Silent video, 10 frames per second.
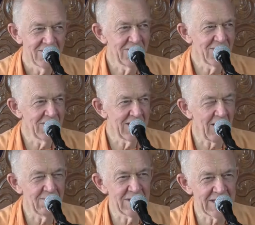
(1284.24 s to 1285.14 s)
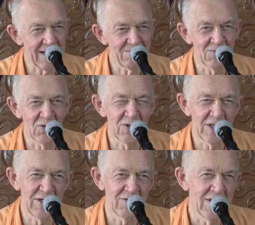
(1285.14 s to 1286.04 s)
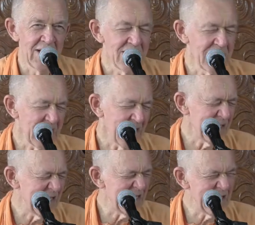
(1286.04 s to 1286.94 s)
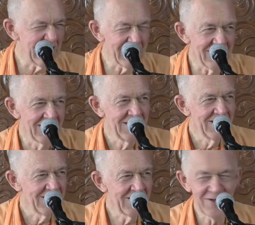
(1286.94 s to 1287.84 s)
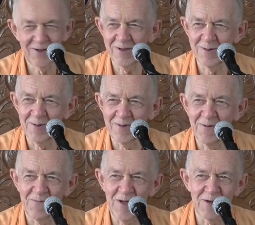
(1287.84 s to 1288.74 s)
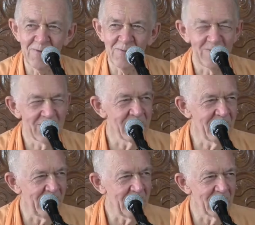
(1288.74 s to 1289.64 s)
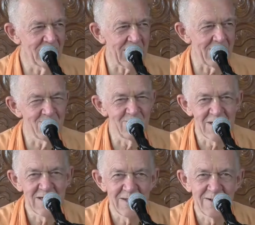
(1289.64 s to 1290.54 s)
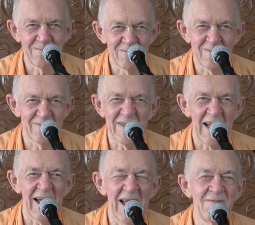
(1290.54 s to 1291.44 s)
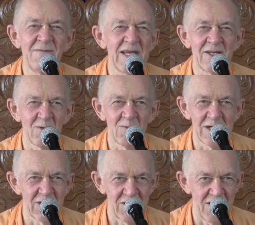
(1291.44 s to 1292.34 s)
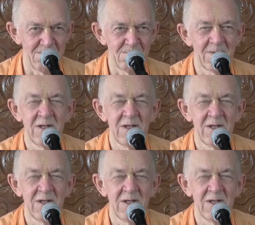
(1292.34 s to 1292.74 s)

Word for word: You know, they always get more than you. You think, ah, you know, you, you, feel, you feel some envy towards them.